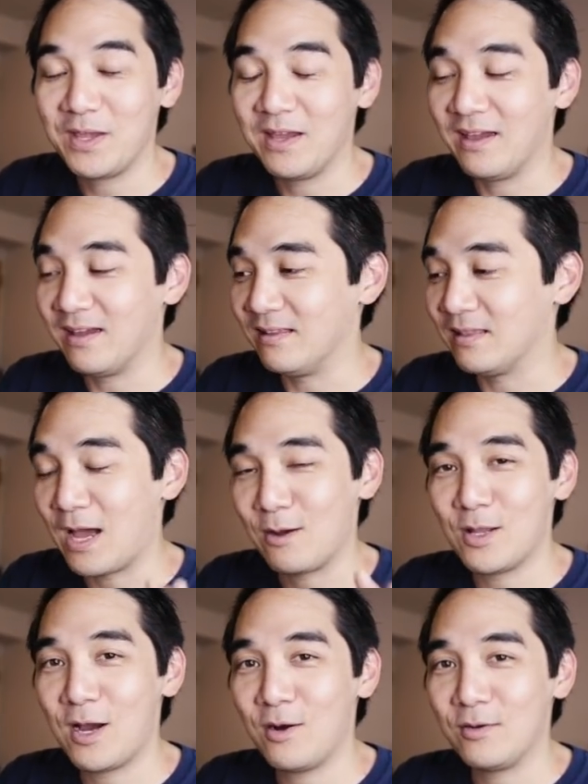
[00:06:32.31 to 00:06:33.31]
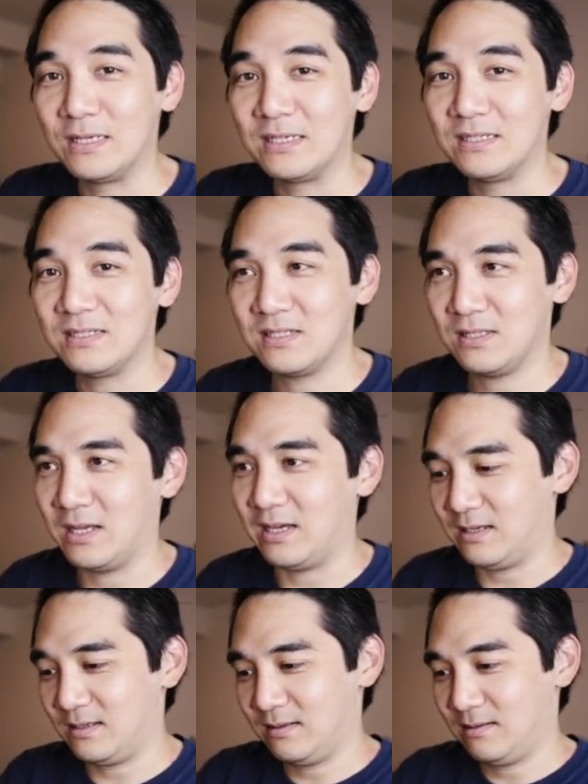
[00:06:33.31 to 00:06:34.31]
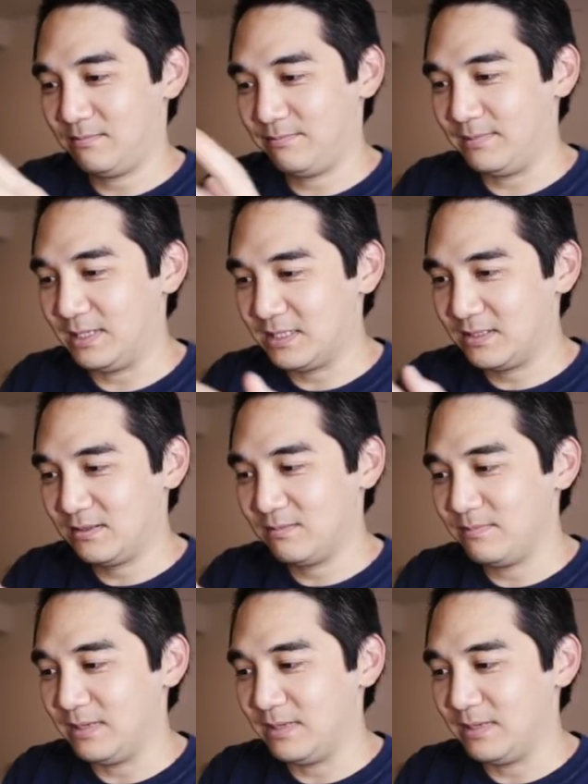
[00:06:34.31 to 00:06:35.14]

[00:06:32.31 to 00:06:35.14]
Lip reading: And Lau Lau is like, it's